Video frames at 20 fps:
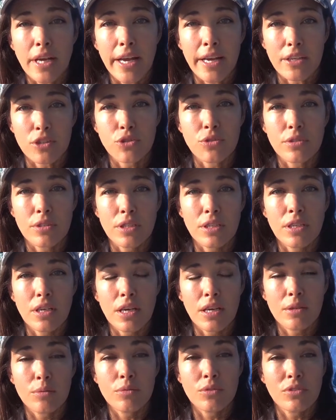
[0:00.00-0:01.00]
actually.
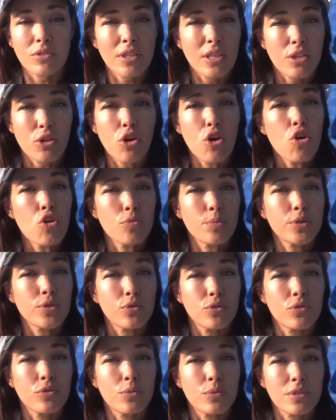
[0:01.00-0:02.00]
I was like
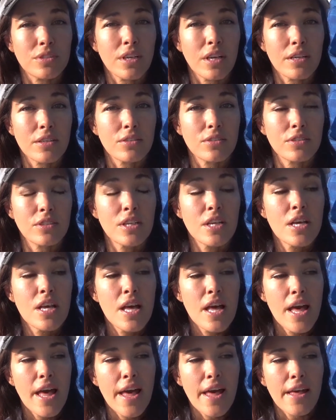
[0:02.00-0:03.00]
almost suicidal.
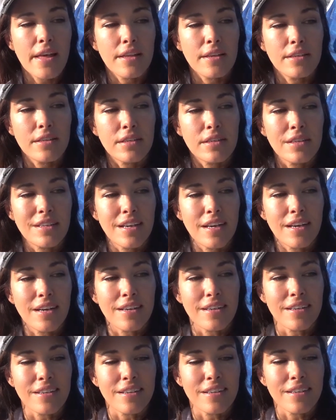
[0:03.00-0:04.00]
And
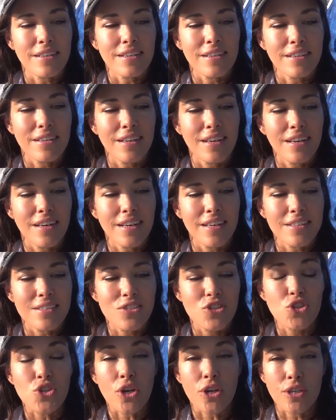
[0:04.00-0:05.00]
I
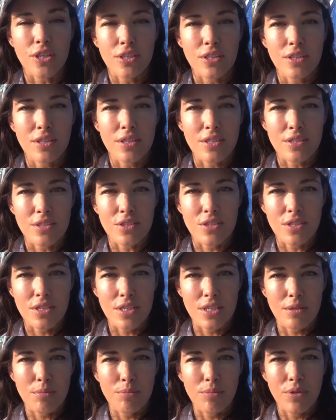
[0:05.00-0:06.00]
started this
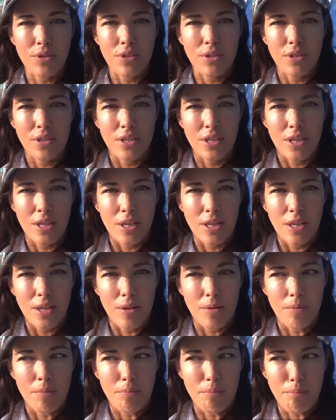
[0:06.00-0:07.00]
deep
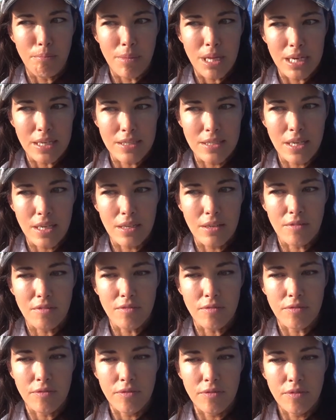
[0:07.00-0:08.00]

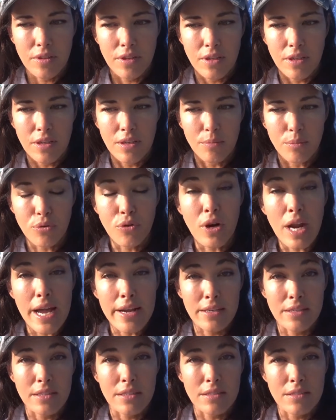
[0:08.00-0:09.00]
meditative
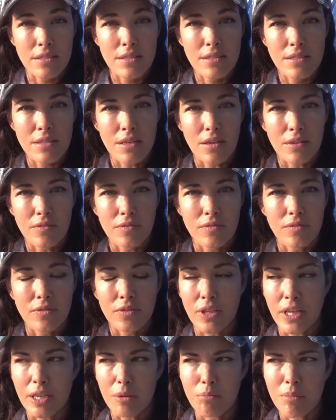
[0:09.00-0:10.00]
practice of
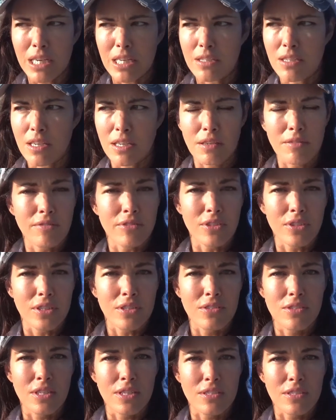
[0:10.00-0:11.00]
like meditating for like
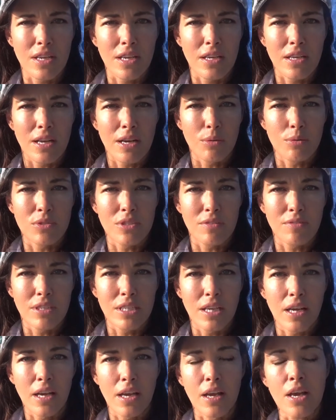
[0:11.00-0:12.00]
6 to 8 hours every
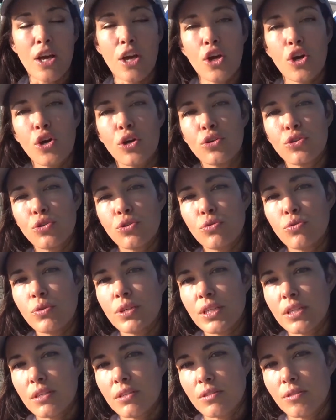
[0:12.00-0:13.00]
day to
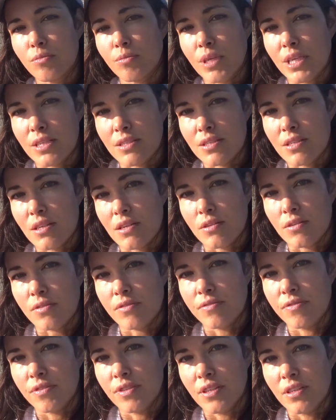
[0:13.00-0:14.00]
heal
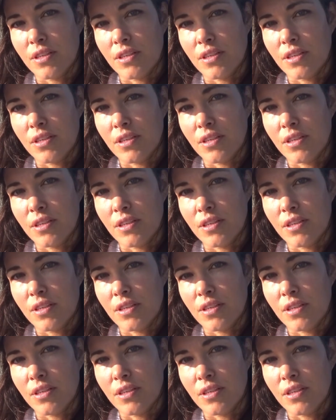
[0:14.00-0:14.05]
myself.